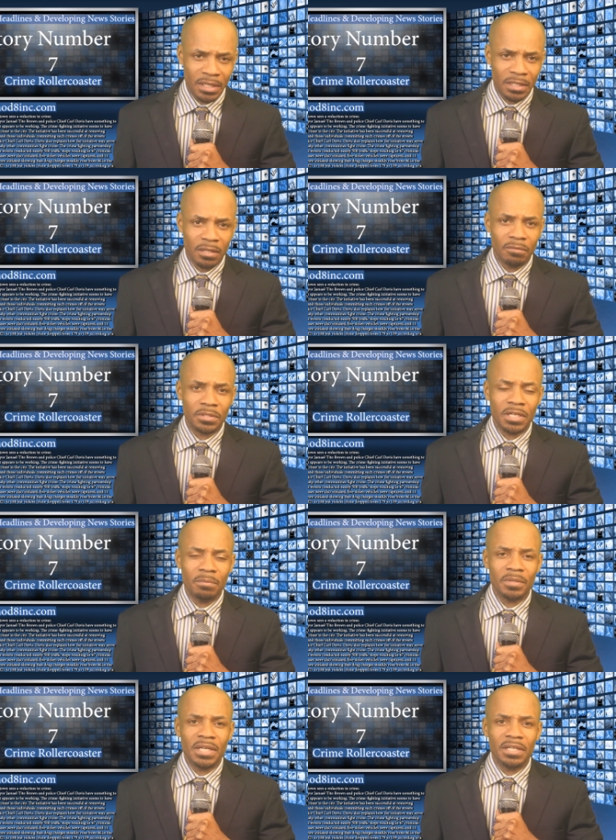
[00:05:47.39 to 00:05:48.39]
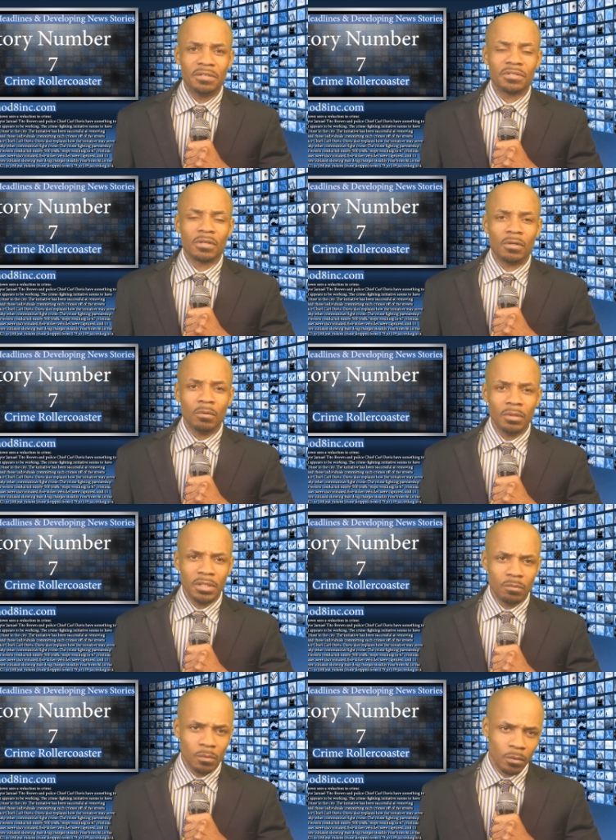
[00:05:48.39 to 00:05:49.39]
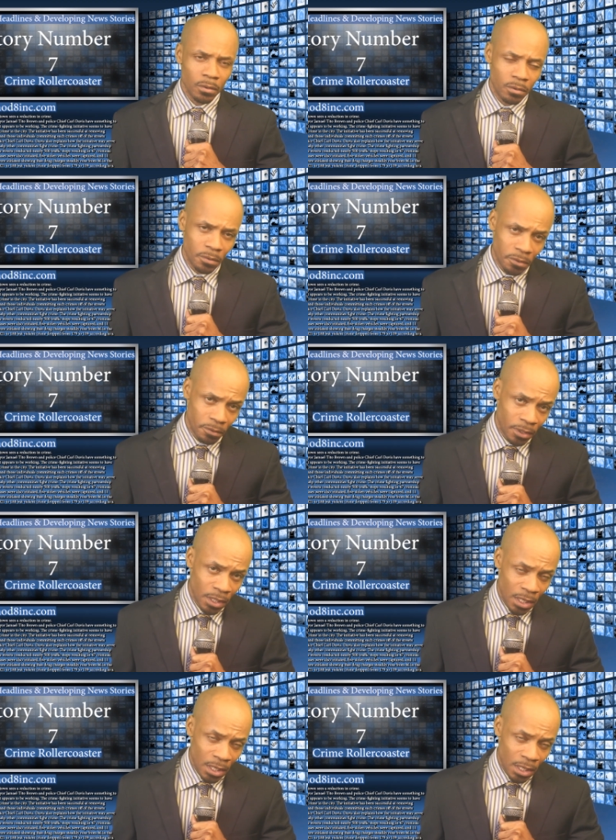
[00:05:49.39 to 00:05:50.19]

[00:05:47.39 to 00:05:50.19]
And on top of that, there's a holy war going on